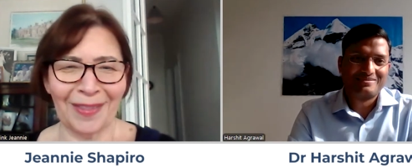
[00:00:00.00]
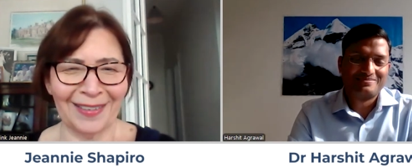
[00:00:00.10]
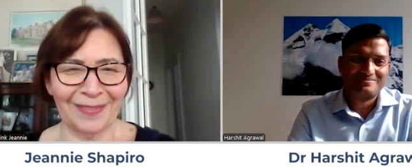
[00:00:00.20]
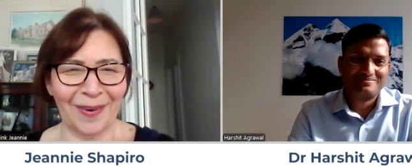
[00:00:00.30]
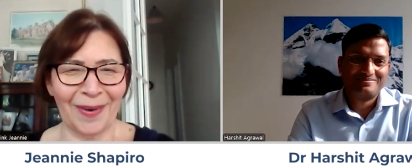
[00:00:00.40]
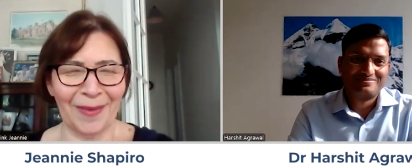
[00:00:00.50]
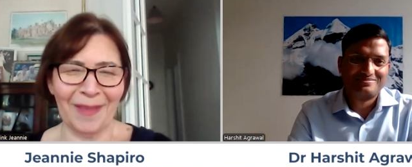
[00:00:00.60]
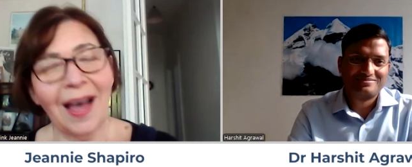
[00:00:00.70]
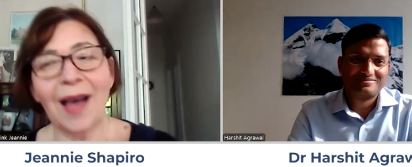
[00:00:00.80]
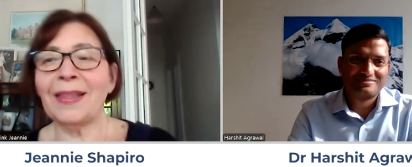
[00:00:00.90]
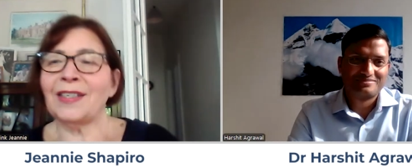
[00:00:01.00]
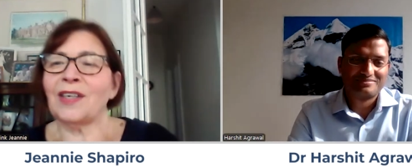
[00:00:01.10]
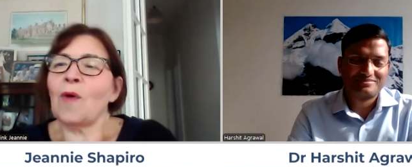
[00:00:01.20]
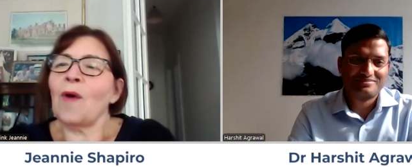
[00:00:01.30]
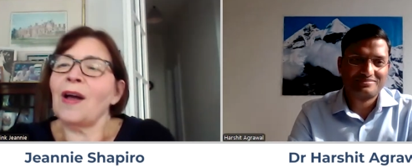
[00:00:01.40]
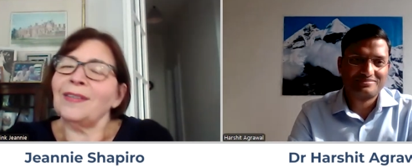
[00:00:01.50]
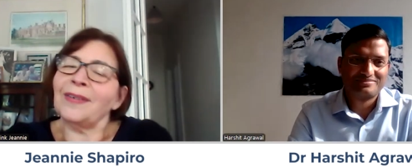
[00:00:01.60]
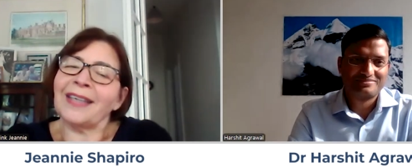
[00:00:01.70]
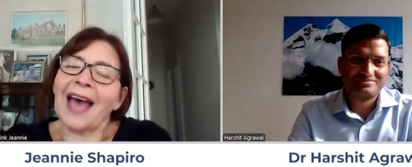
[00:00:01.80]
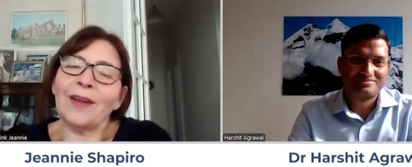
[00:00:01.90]
Speaker 1: That's great. Let's go on to
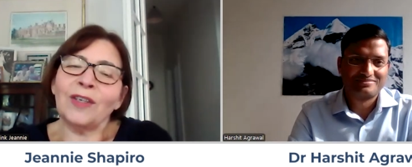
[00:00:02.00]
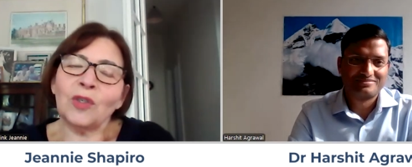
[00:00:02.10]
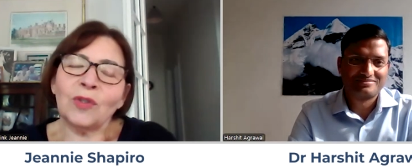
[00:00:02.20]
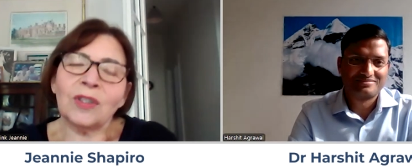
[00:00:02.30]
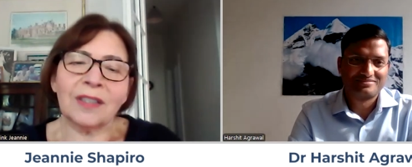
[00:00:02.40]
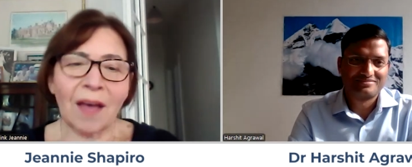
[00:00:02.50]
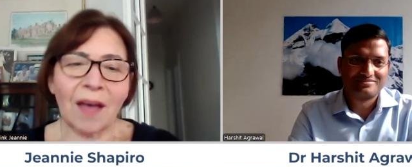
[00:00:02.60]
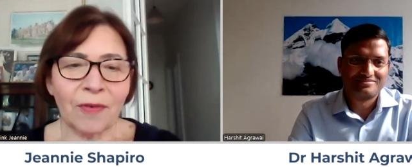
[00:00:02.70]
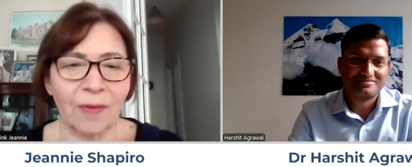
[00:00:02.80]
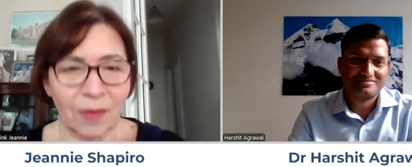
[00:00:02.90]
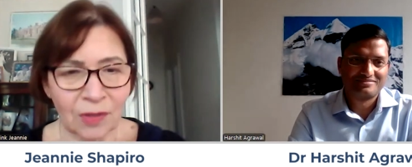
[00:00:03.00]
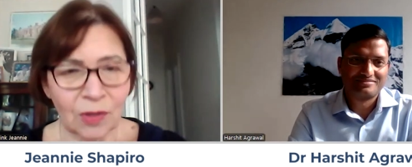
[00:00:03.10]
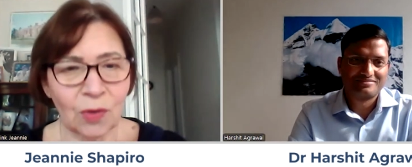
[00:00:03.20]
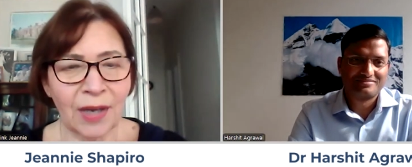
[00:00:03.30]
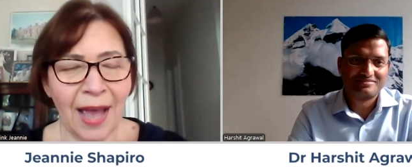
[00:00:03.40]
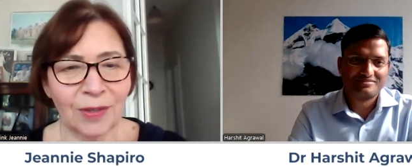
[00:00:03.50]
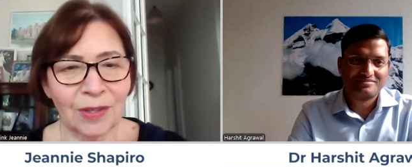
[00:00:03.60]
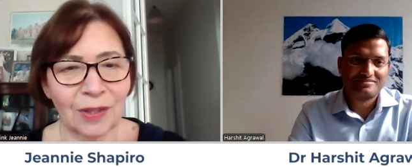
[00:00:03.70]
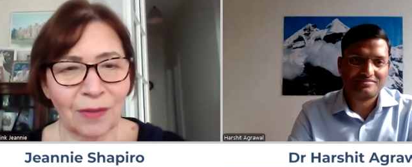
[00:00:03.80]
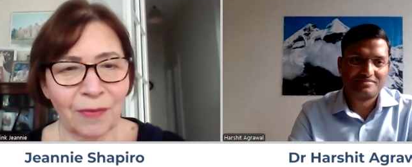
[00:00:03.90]
this. How did you discover Student House
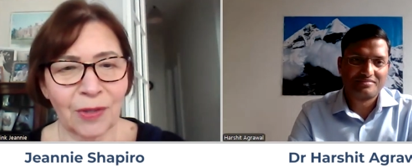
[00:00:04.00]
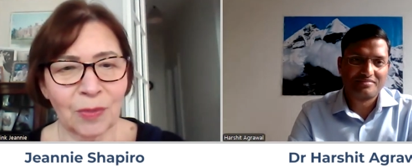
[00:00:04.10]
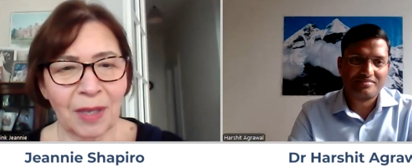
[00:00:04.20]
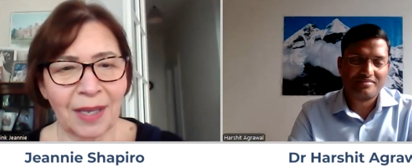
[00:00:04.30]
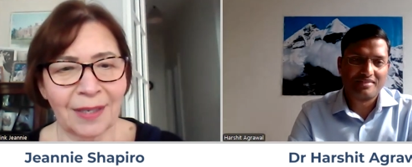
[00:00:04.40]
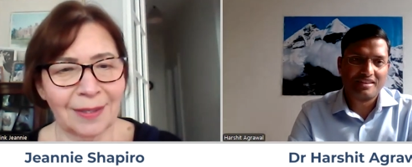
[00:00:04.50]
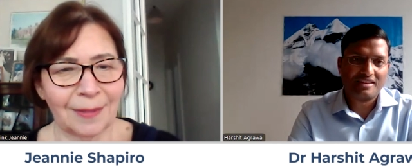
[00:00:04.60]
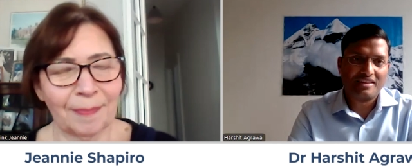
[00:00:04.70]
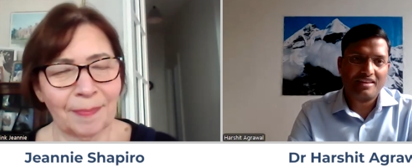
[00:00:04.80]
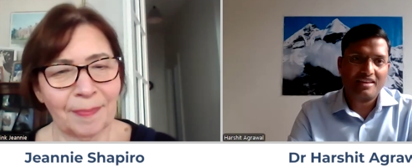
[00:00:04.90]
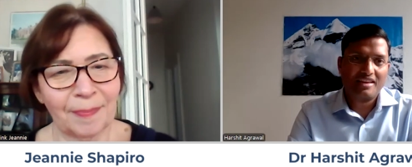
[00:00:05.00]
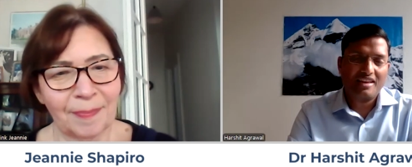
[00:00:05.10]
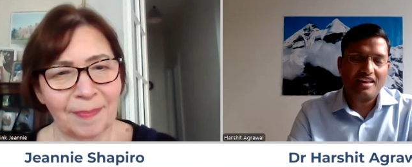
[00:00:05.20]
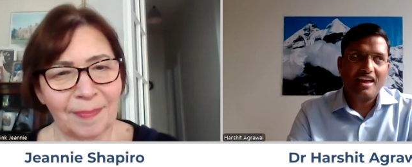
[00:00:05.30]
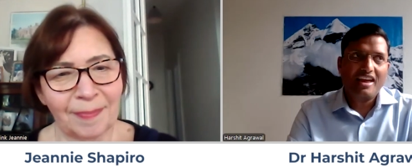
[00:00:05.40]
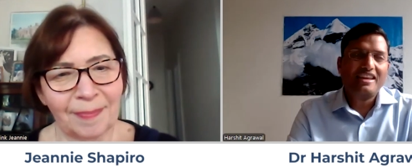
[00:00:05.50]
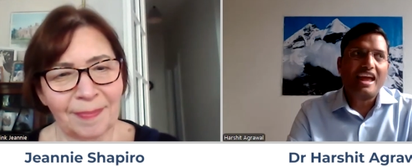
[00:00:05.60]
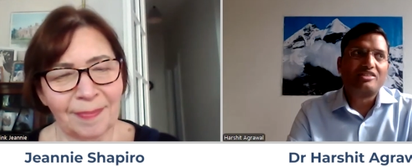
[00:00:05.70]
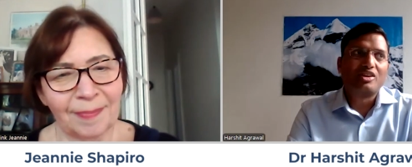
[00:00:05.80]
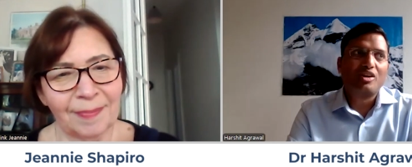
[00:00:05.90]
in the first place?
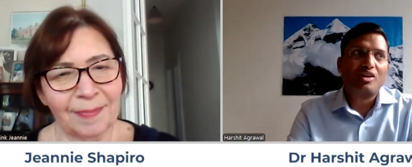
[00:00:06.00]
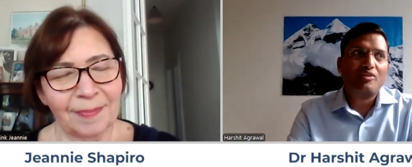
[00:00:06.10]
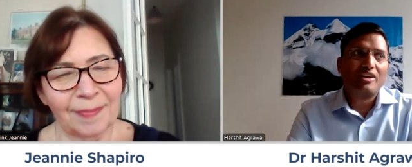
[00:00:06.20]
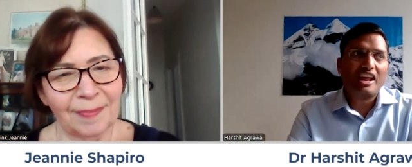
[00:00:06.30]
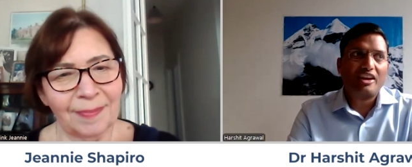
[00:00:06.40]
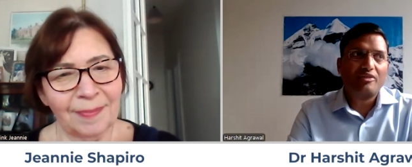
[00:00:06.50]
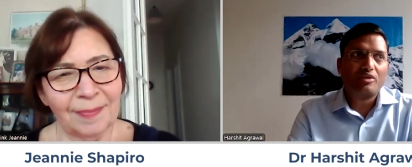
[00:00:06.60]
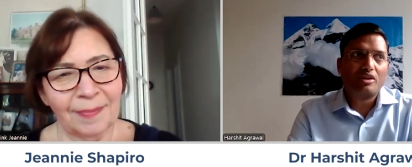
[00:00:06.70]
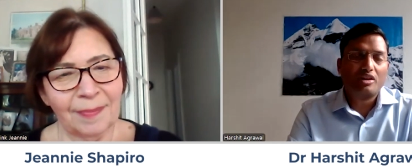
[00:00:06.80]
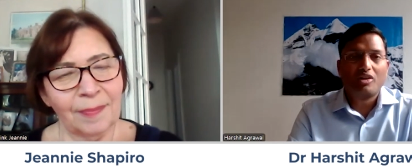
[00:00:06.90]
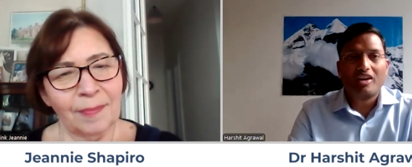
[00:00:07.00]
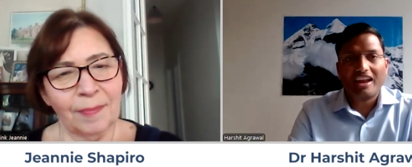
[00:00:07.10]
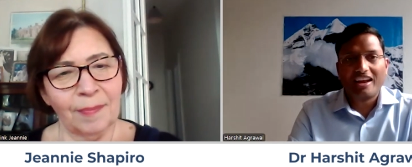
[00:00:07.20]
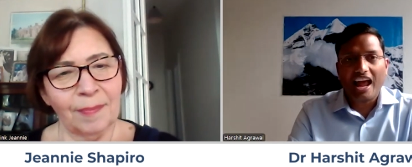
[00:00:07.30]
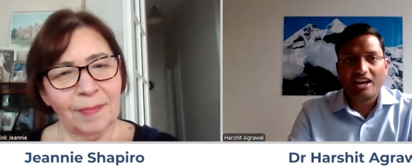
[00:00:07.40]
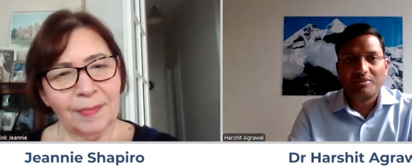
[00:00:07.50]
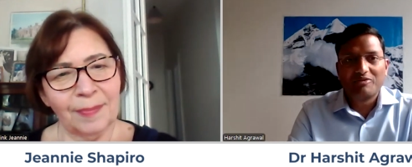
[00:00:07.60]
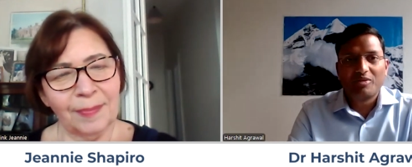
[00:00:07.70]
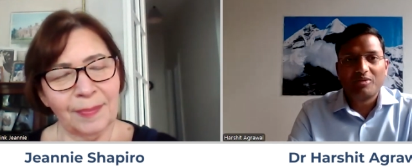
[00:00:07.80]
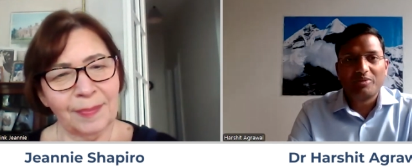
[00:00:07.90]
Speaker 2: Yeah, so when I uh, got an
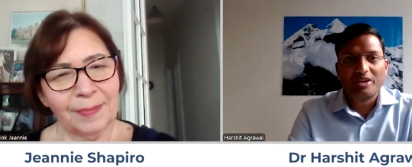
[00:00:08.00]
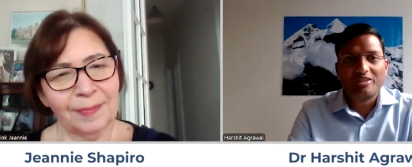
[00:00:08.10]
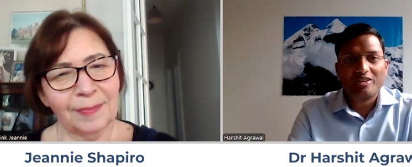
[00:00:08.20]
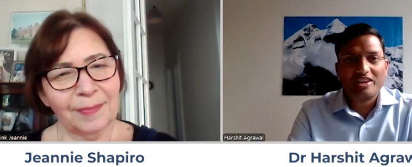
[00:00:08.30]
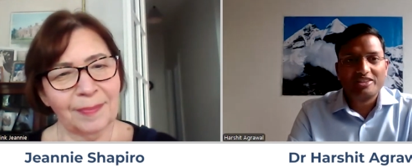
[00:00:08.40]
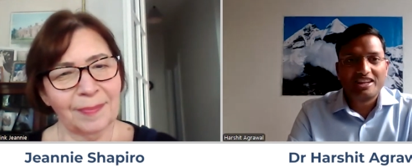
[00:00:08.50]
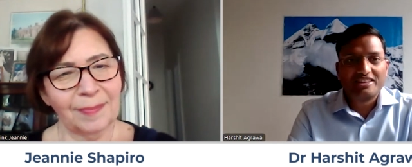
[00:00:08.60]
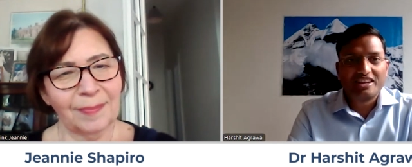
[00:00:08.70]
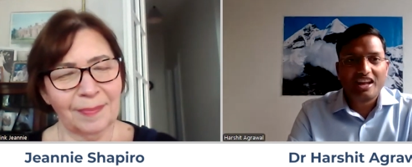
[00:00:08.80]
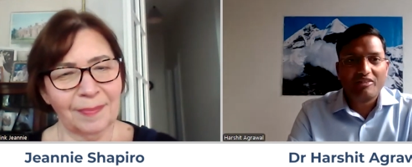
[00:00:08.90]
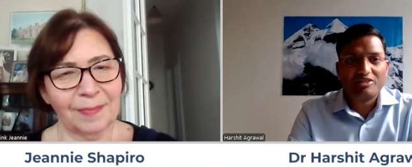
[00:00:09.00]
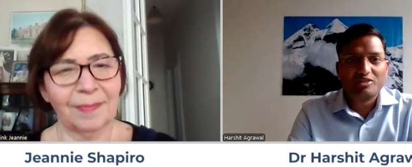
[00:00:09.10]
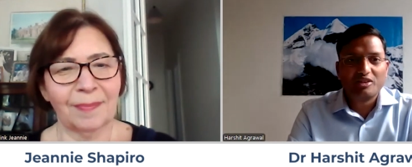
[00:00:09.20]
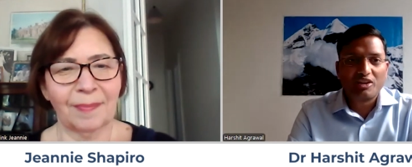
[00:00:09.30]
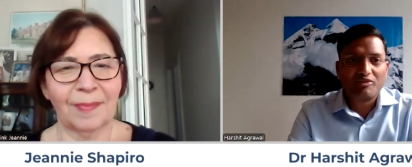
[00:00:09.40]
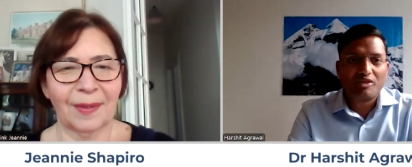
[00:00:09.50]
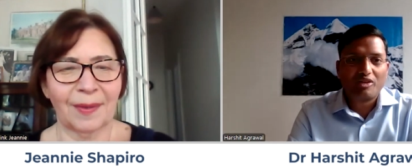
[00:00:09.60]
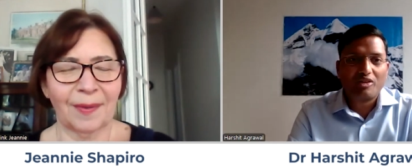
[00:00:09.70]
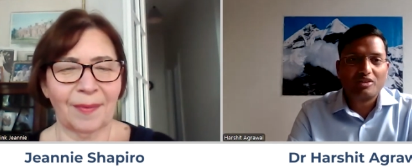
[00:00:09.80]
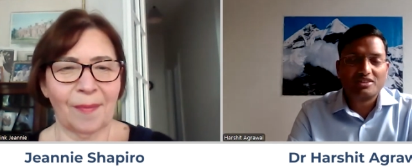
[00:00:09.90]
admin from Imperial College London, I was looking
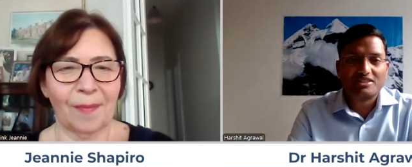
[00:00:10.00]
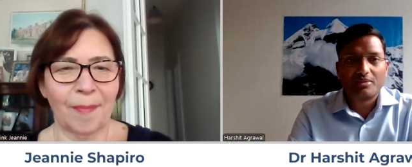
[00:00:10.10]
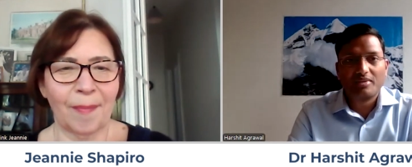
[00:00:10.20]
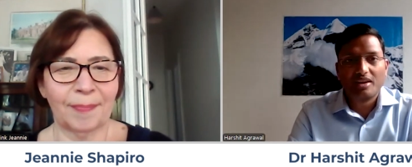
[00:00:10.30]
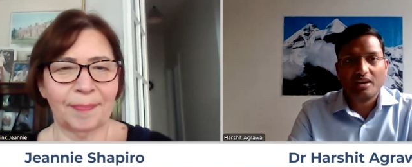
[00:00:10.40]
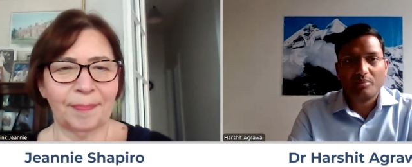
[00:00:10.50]
for some